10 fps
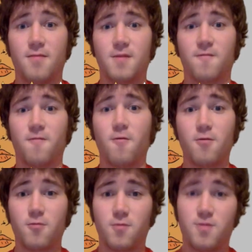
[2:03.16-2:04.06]
The
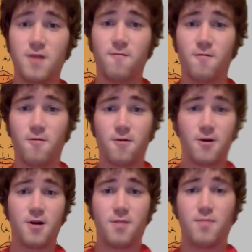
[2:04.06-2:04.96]
4 would be
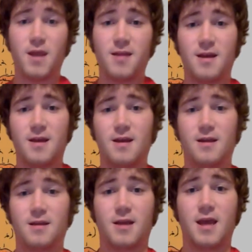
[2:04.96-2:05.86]
for mainly
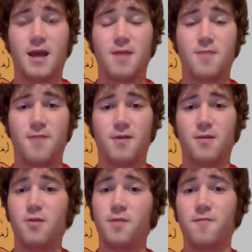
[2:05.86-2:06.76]
the game having
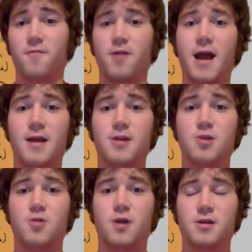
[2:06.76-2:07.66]
a little bit of variety
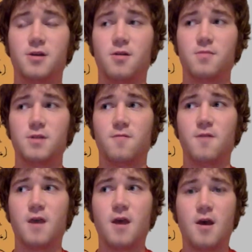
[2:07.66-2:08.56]
to it in terms of
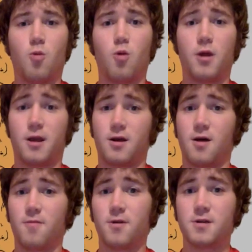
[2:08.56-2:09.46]
what it
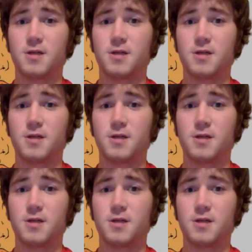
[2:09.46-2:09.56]
covers in